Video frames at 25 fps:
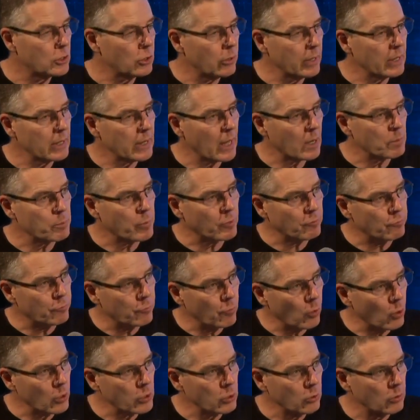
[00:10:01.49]
doing that
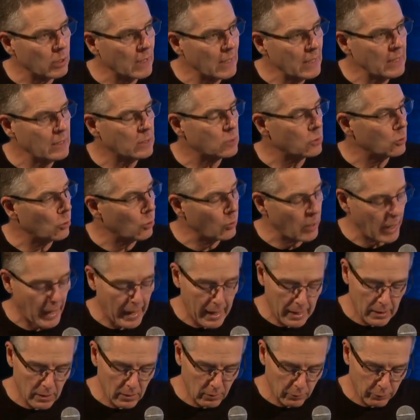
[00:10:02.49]
before you eat or
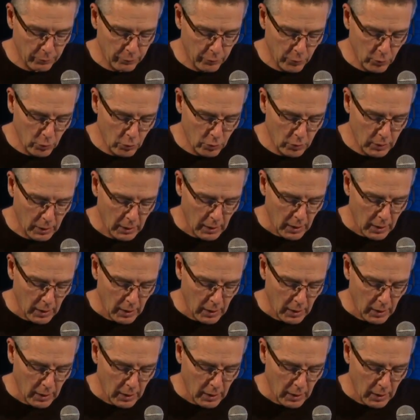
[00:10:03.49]
handle food,